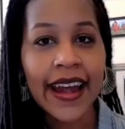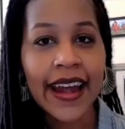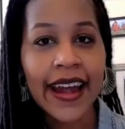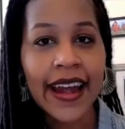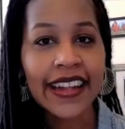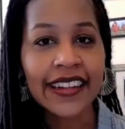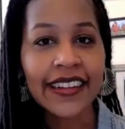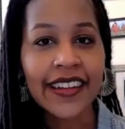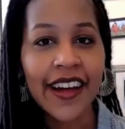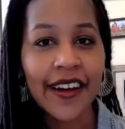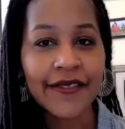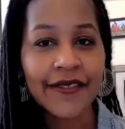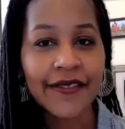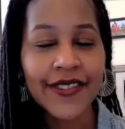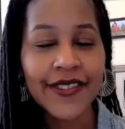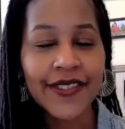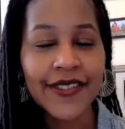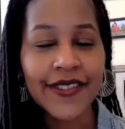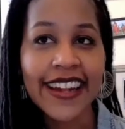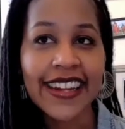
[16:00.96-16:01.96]
I loved
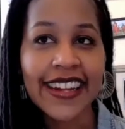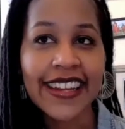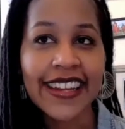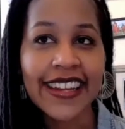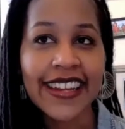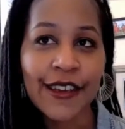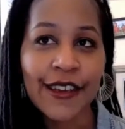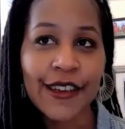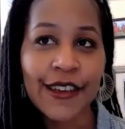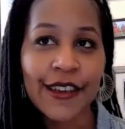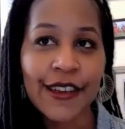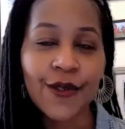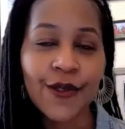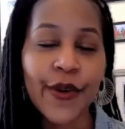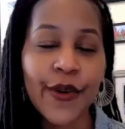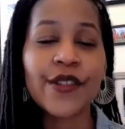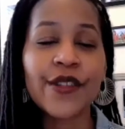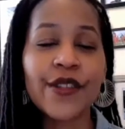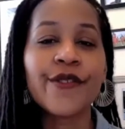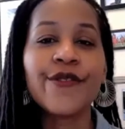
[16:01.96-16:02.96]
that he was one
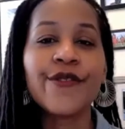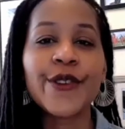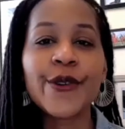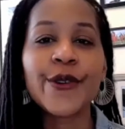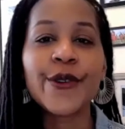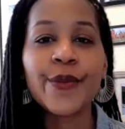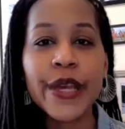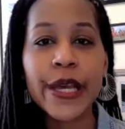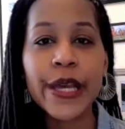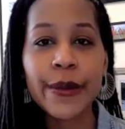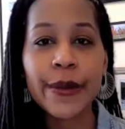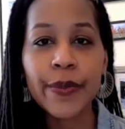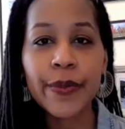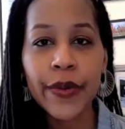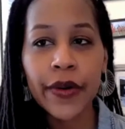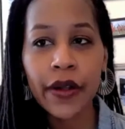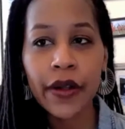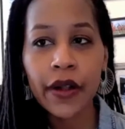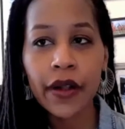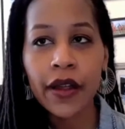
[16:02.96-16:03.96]
of the few
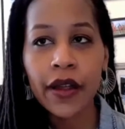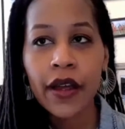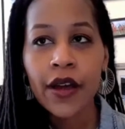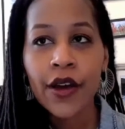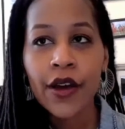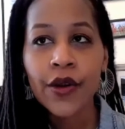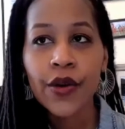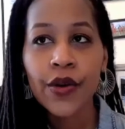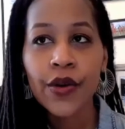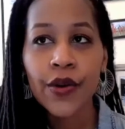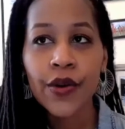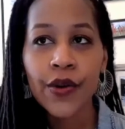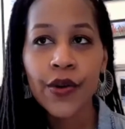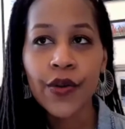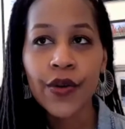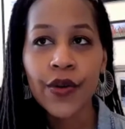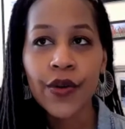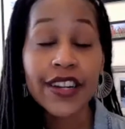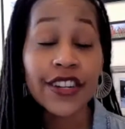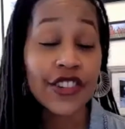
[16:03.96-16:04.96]
people
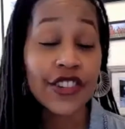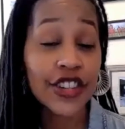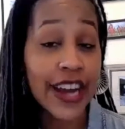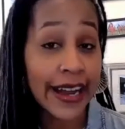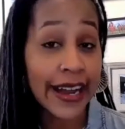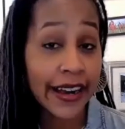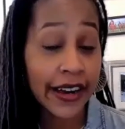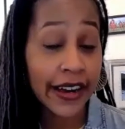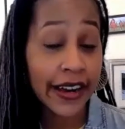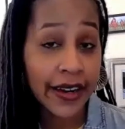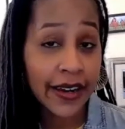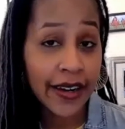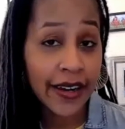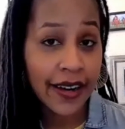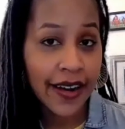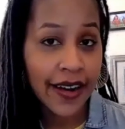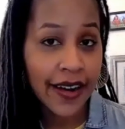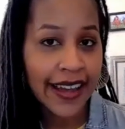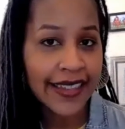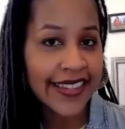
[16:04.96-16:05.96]
who could check
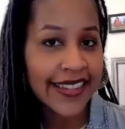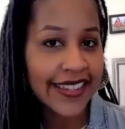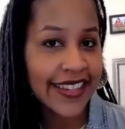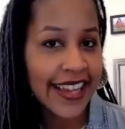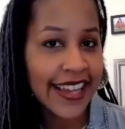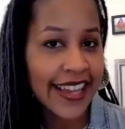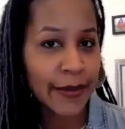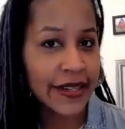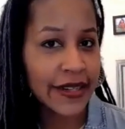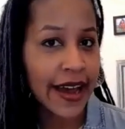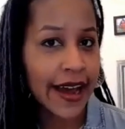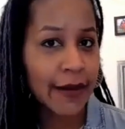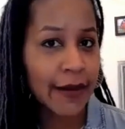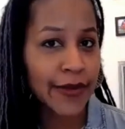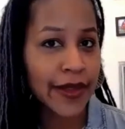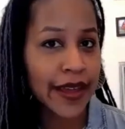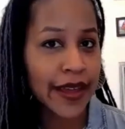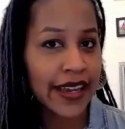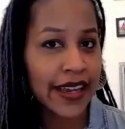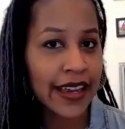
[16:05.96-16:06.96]
her at the same time
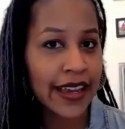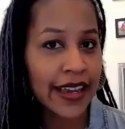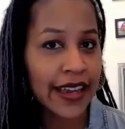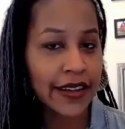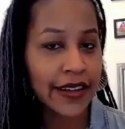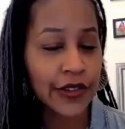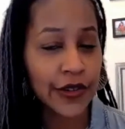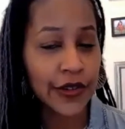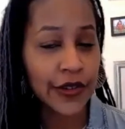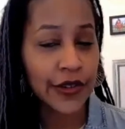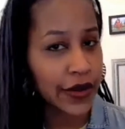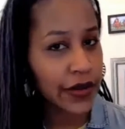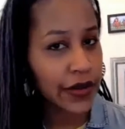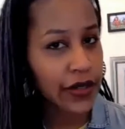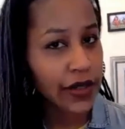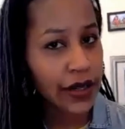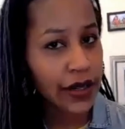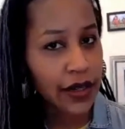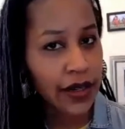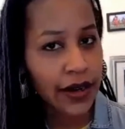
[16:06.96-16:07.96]
that he adored
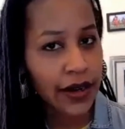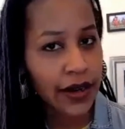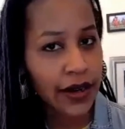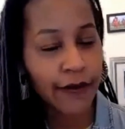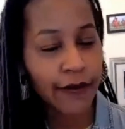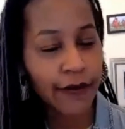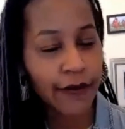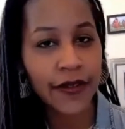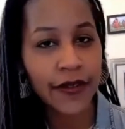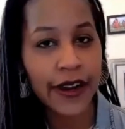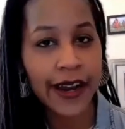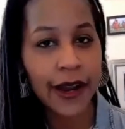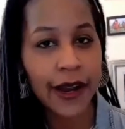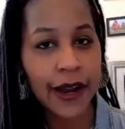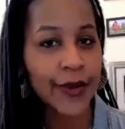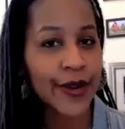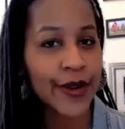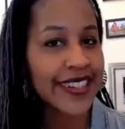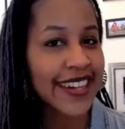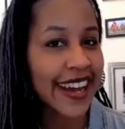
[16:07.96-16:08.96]
her and was very
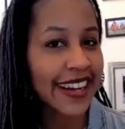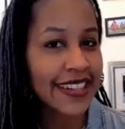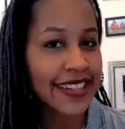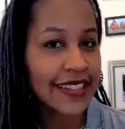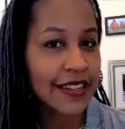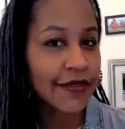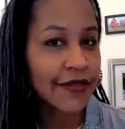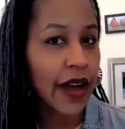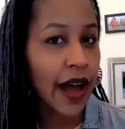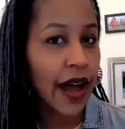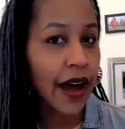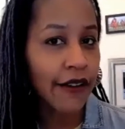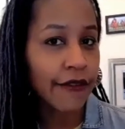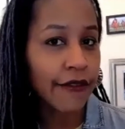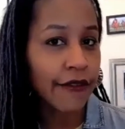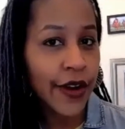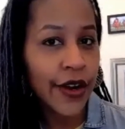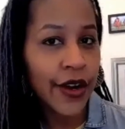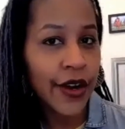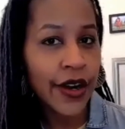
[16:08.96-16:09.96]
protective of
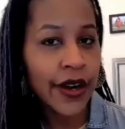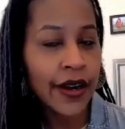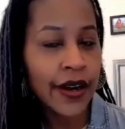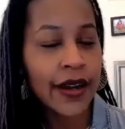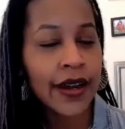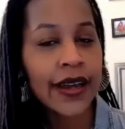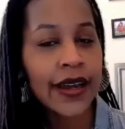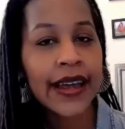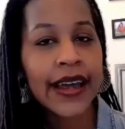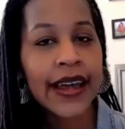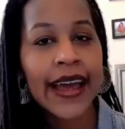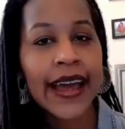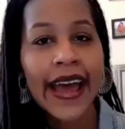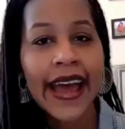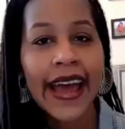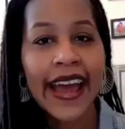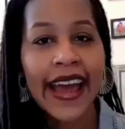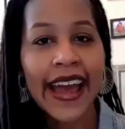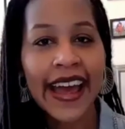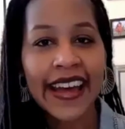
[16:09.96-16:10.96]
her.
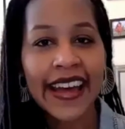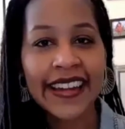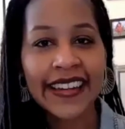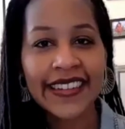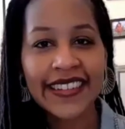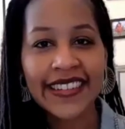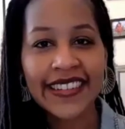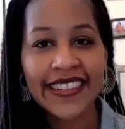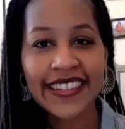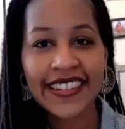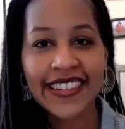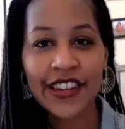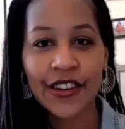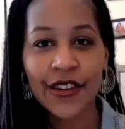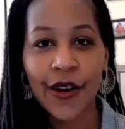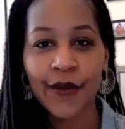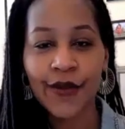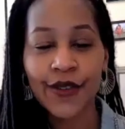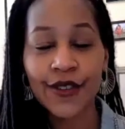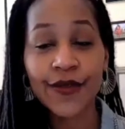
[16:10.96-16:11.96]
And, you
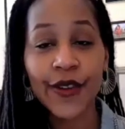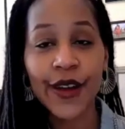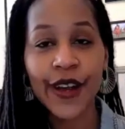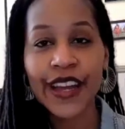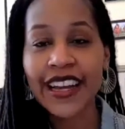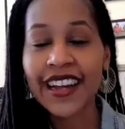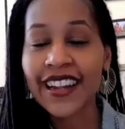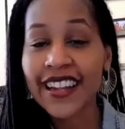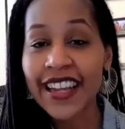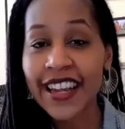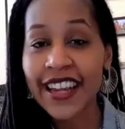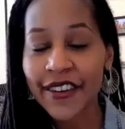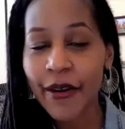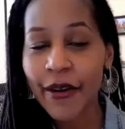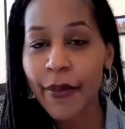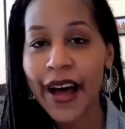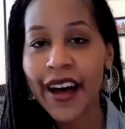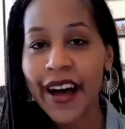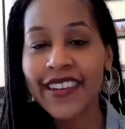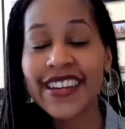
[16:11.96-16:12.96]
know, was very clear
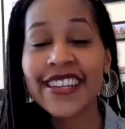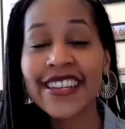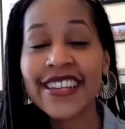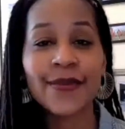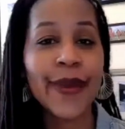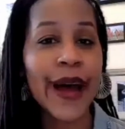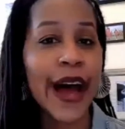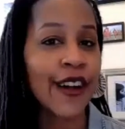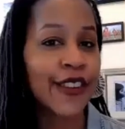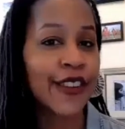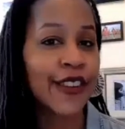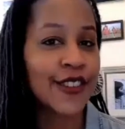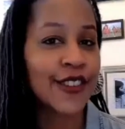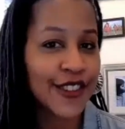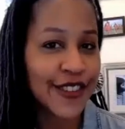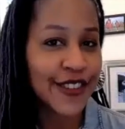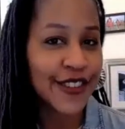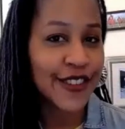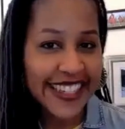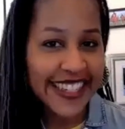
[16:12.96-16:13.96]
about his
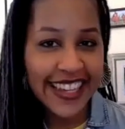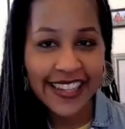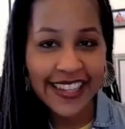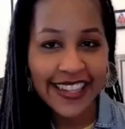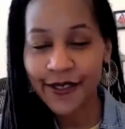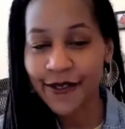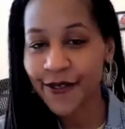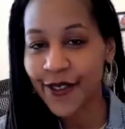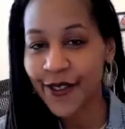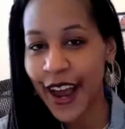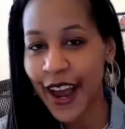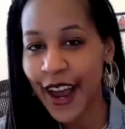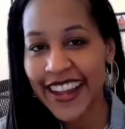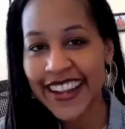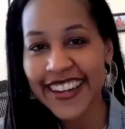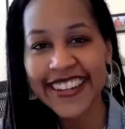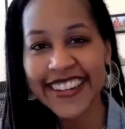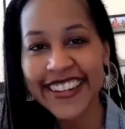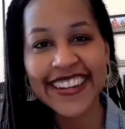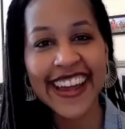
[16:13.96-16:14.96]
boundaries as a friend.